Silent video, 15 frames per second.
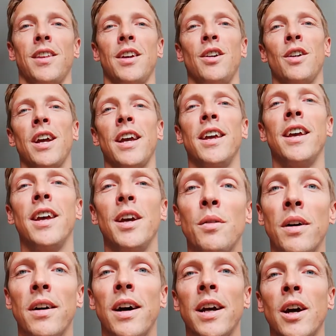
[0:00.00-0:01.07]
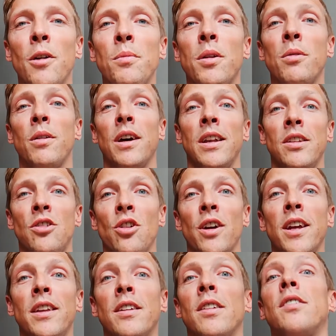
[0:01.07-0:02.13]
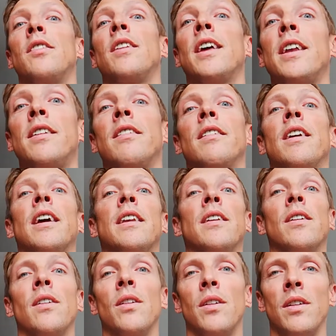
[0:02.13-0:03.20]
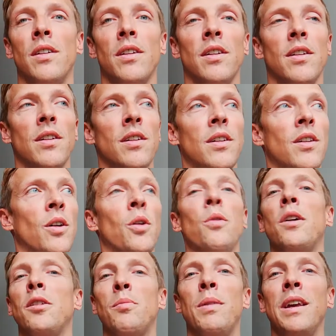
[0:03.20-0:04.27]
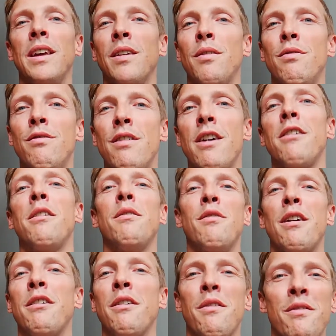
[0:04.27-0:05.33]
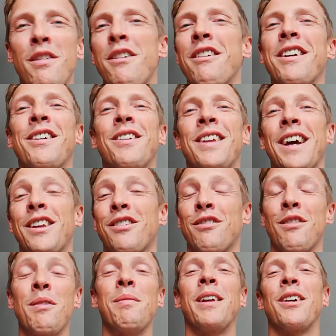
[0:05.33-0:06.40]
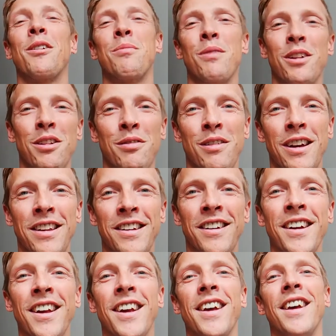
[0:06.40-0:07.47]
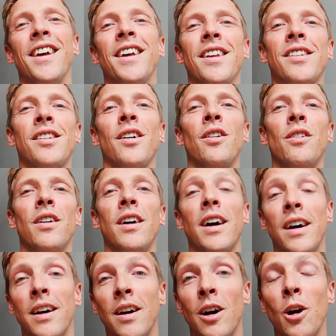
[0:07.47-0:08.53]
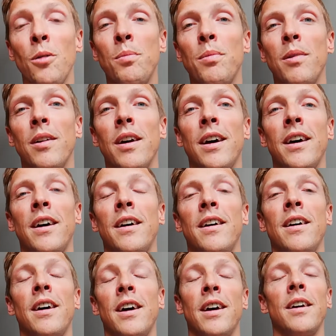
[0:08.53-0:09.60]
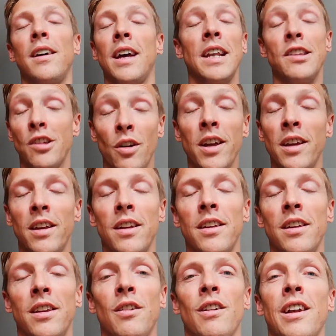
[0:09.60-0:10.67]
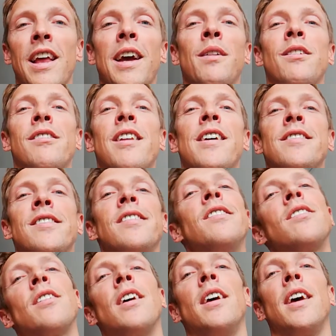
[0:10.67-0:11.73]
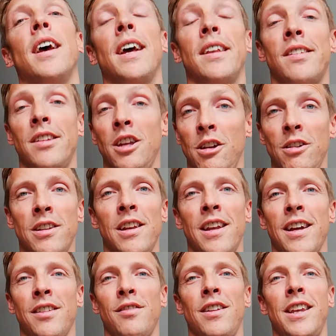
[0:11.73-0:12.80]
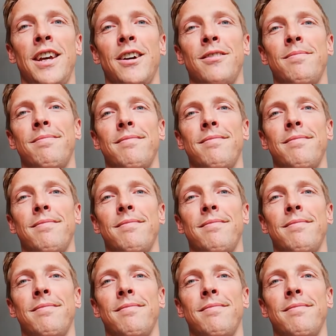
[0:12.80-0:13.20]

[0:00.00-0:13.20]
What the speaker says: Okay, well, I hope you will enjoy it, because that can always be a very, very, very good, extremely good motivator. So, hope enjoy your language lessons, and see you in the next video.